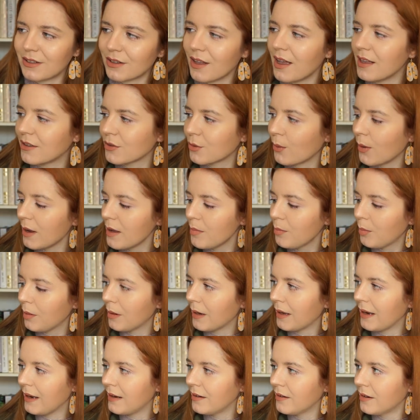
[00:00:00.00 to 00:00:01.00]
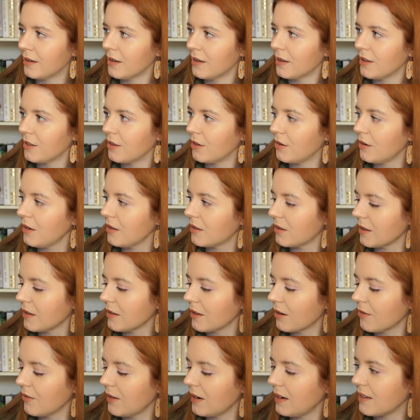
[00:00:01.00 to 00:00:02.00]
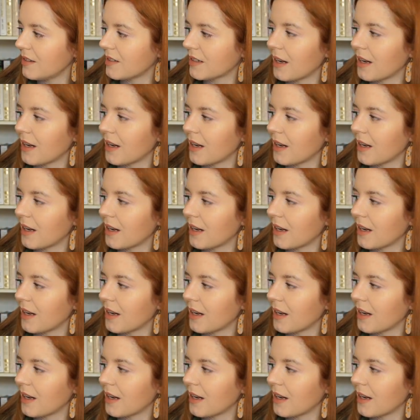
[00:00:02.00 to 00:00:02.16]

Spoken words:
It's quite plain. The only thing that really